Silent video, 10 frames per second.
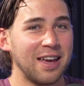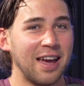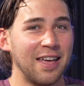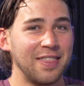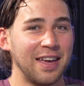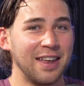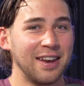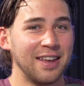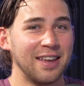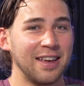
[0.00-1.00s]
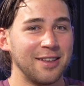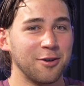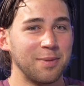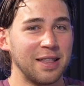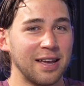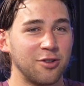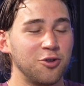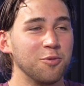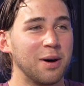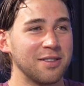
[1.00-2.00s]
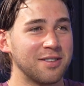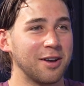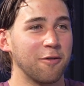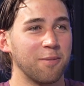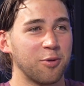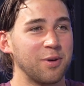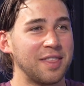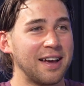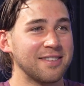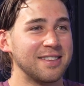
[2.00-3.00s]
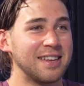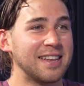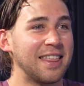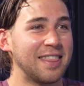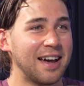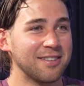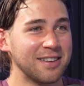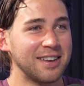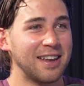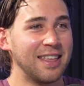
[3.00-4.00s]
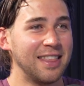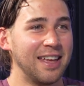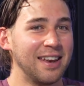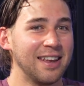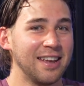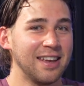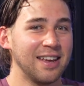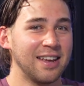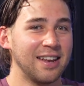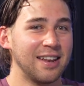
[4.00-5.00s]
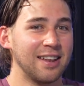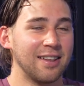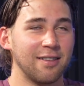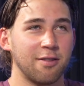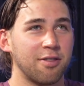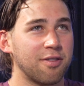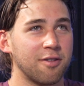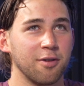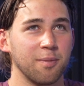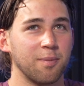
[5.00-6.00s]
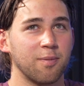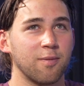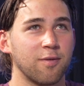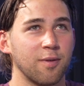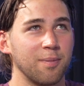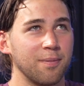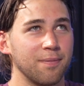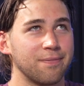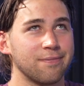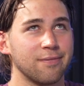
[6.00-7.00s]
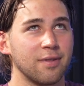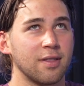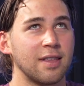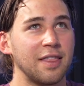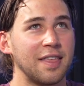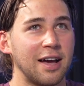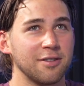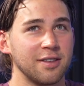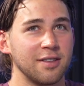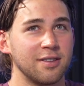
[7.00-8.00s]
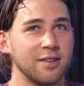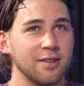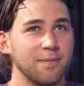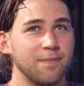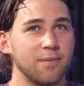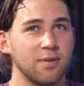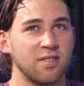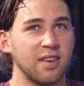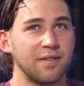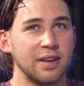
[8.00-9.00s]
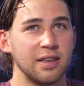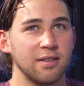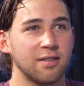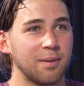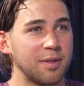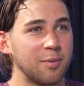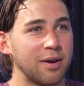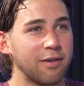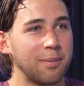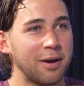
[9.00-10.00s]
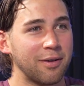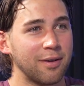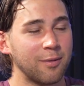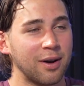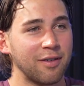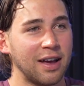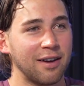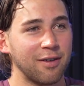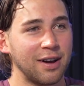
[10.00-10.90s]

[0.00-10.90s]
And then it took me like 2 months to go from 3,000 to 10,000, and then from 10,000 to 70 something, whatever I have right